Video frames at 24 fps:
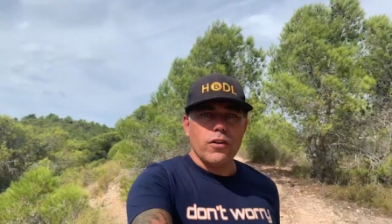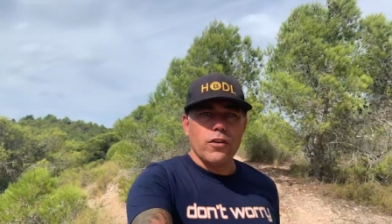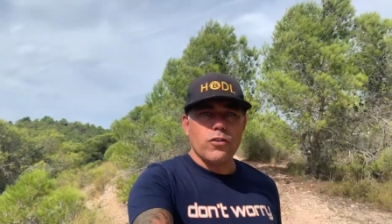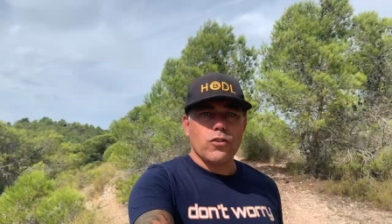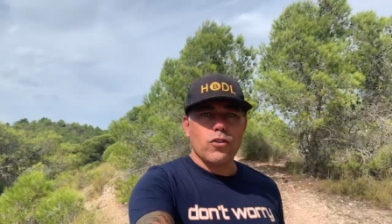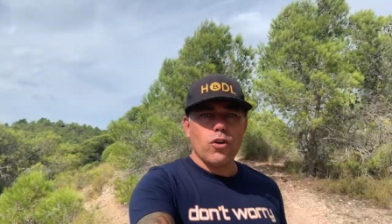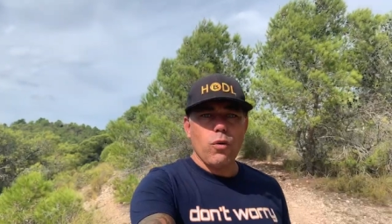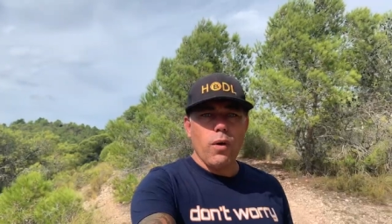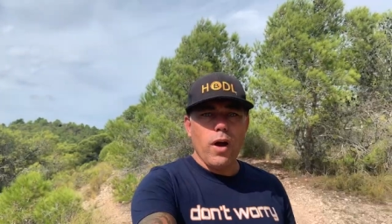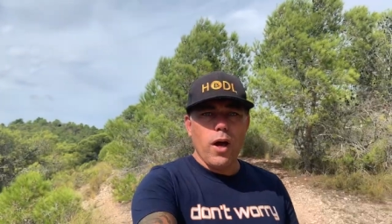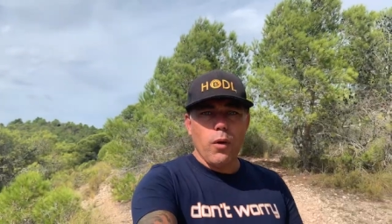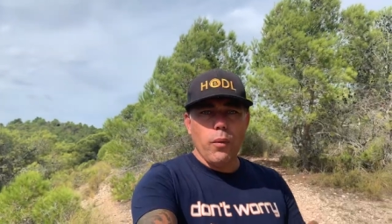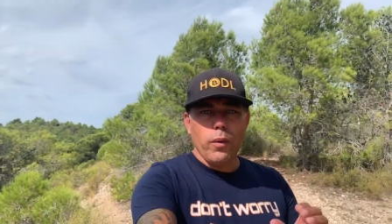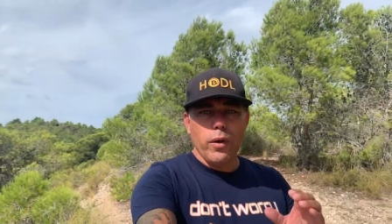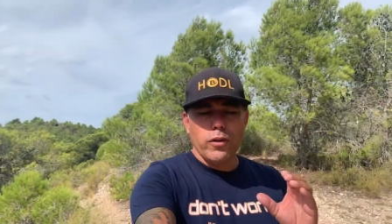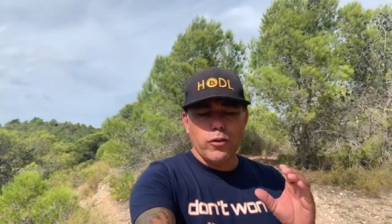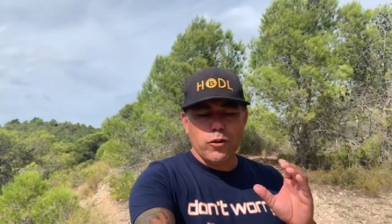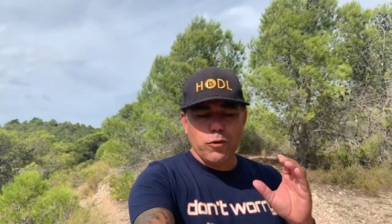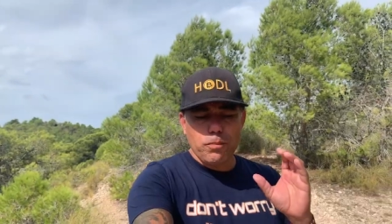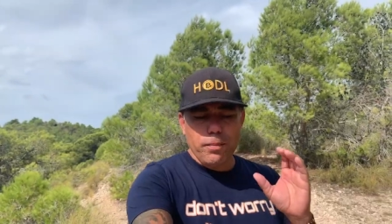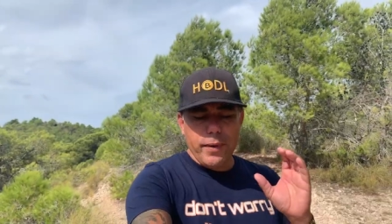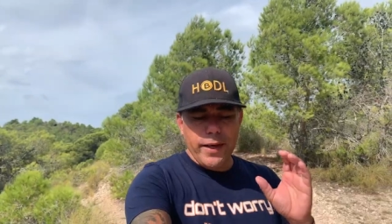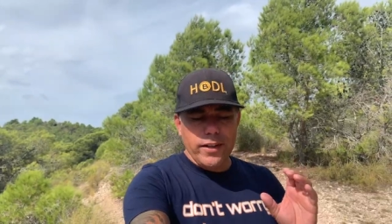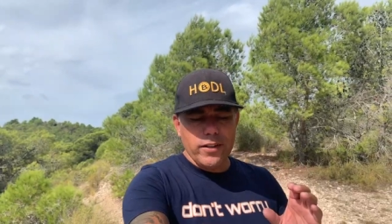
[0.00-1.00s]
So I will
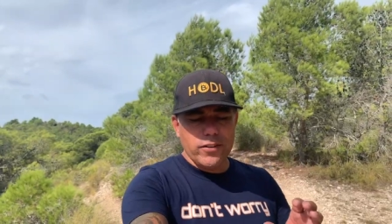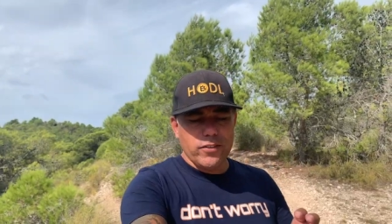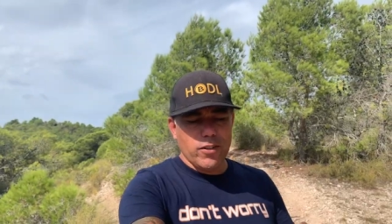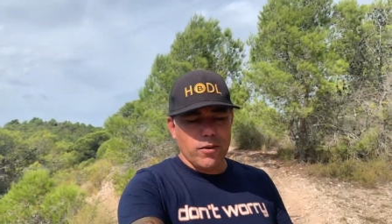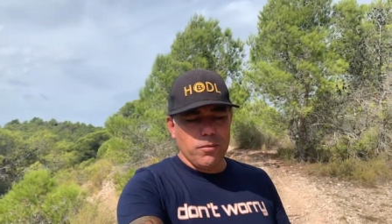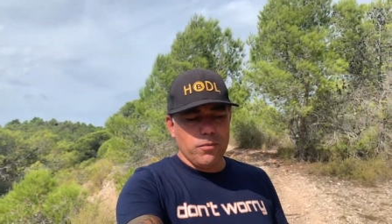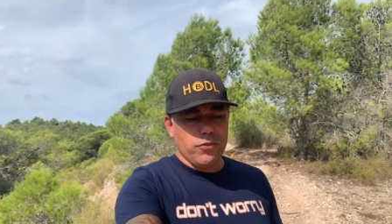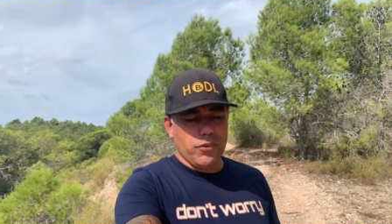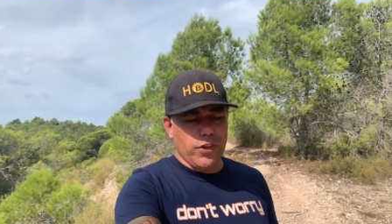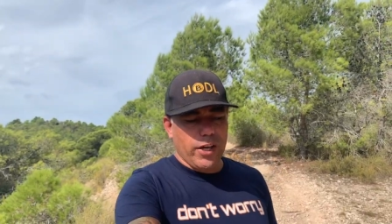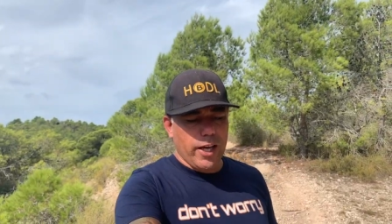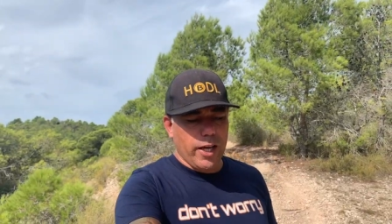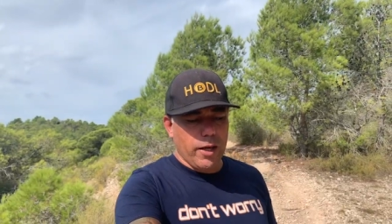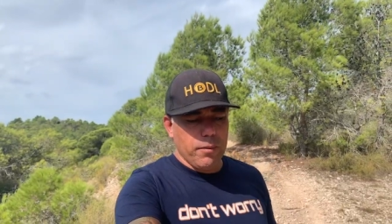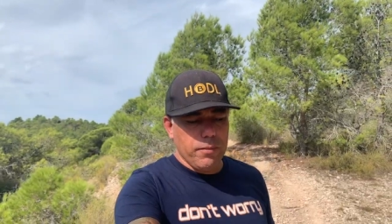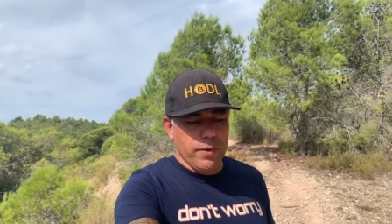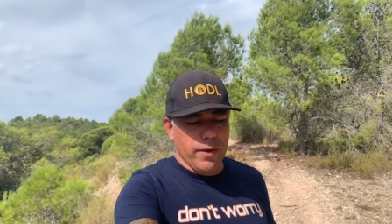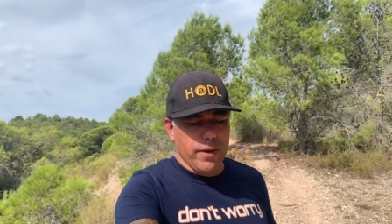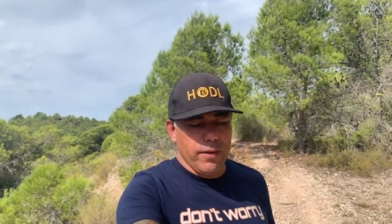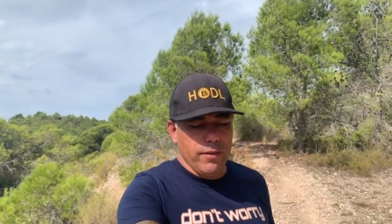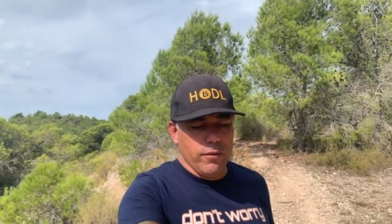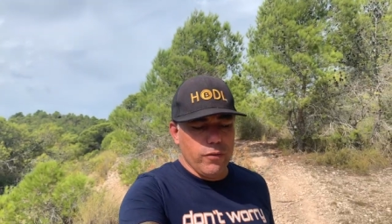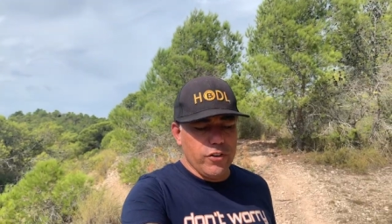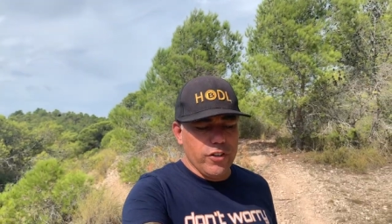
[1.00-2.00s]
spend some time
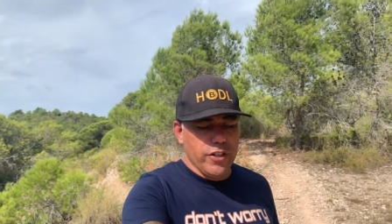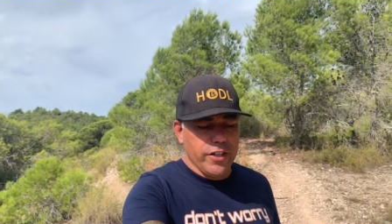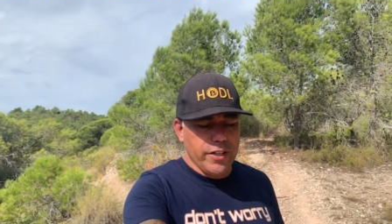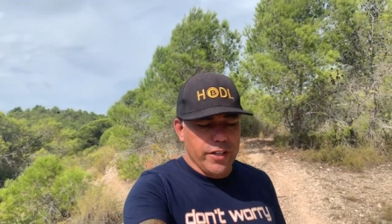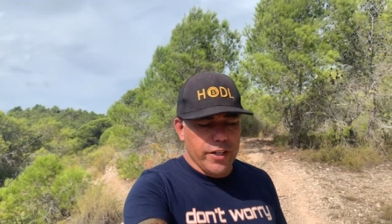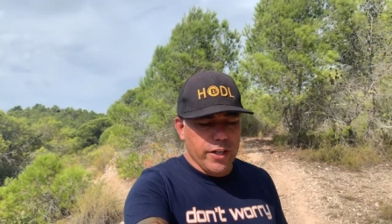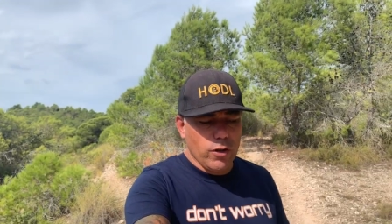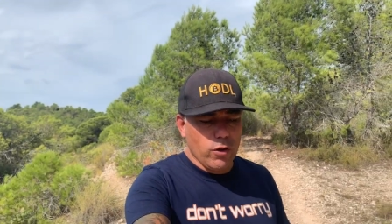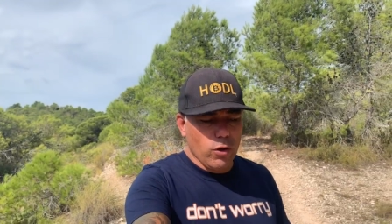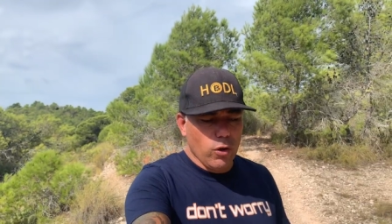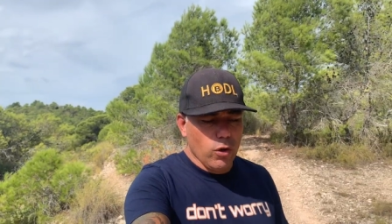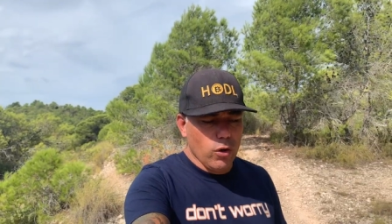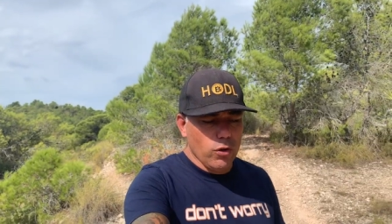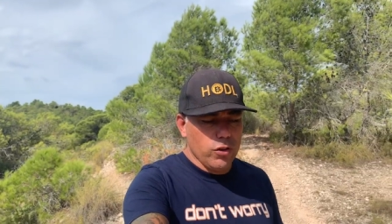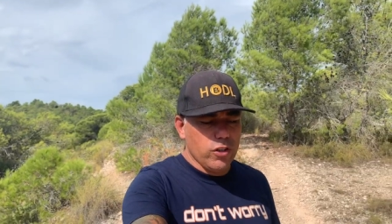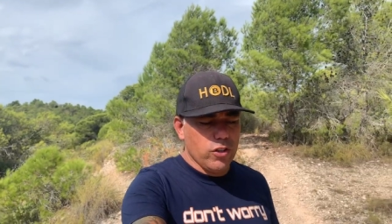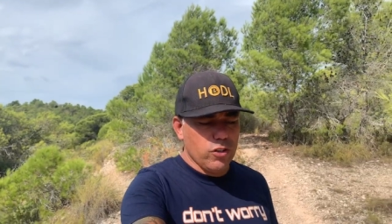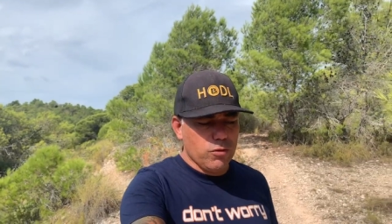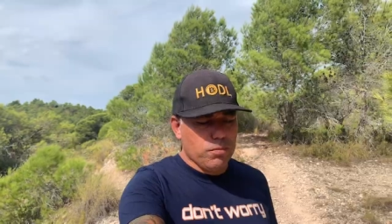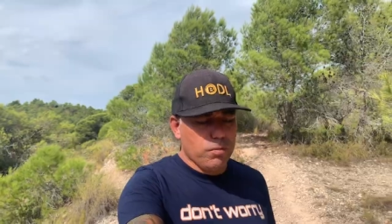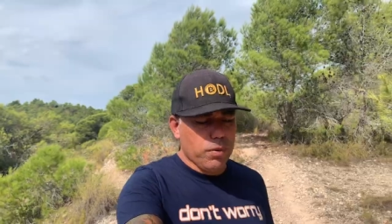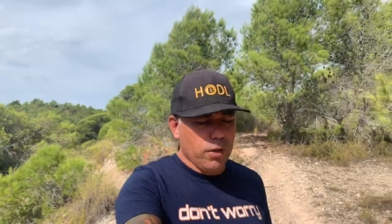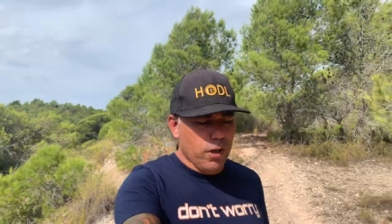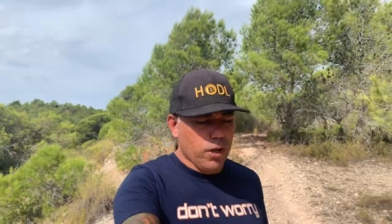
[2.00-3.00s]
in reading all these
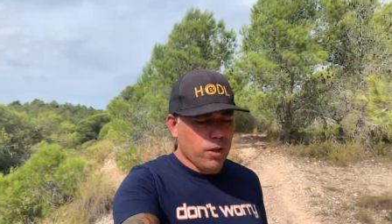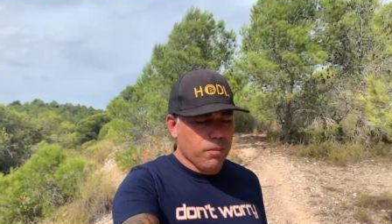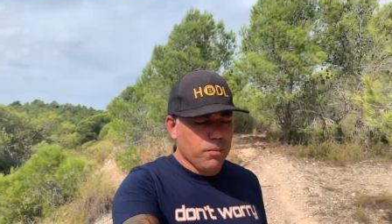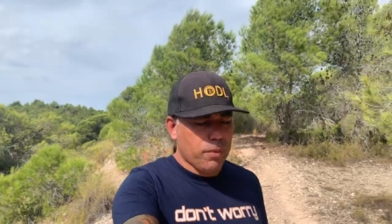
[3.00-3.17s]
blog